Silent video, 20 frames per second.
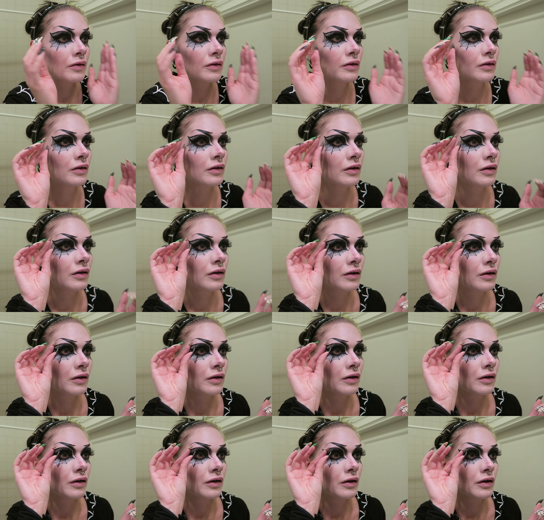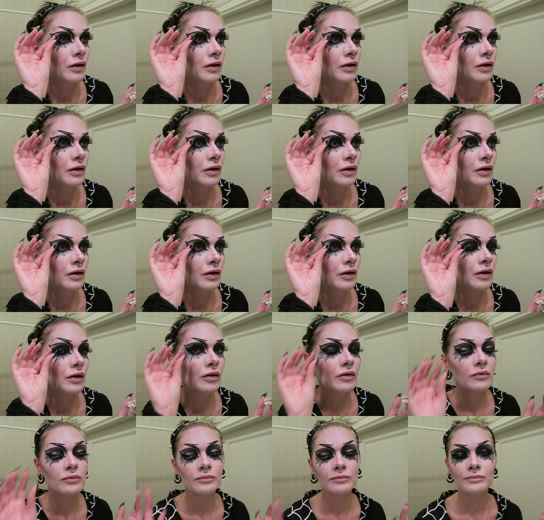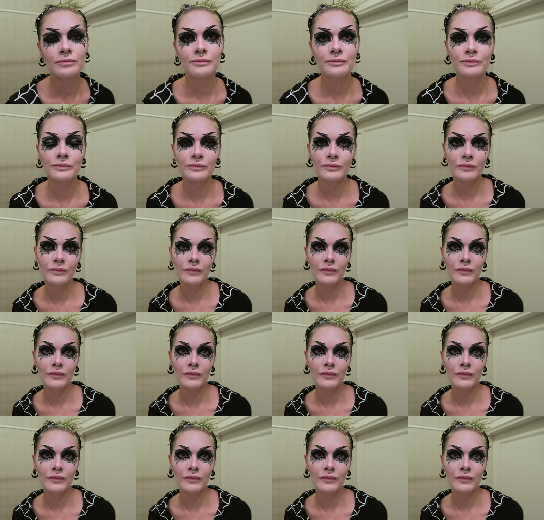(silence)